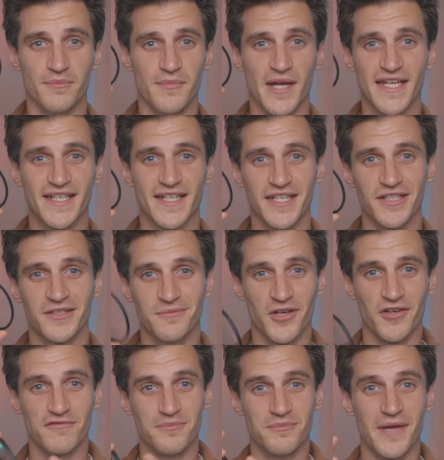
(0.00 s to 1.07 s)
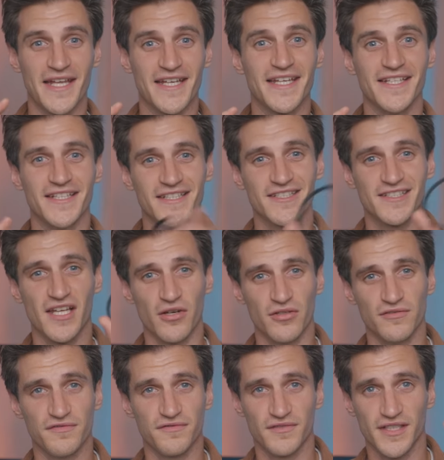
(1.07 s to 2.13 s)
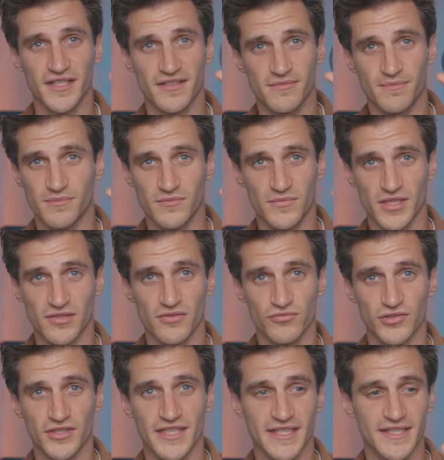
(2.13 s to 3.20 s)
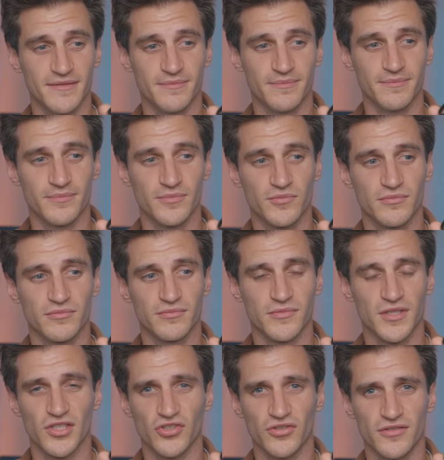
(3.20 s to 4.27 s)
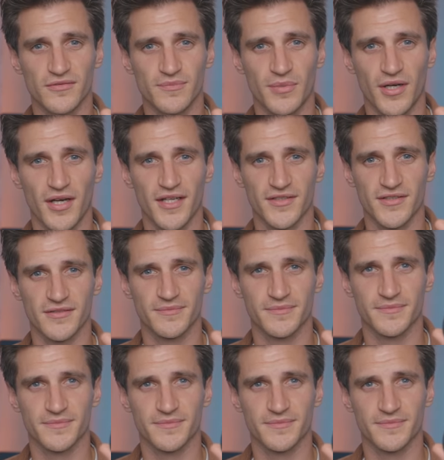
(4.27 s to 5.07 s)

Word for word: make it, of making it yourself, it's, it's a really good price.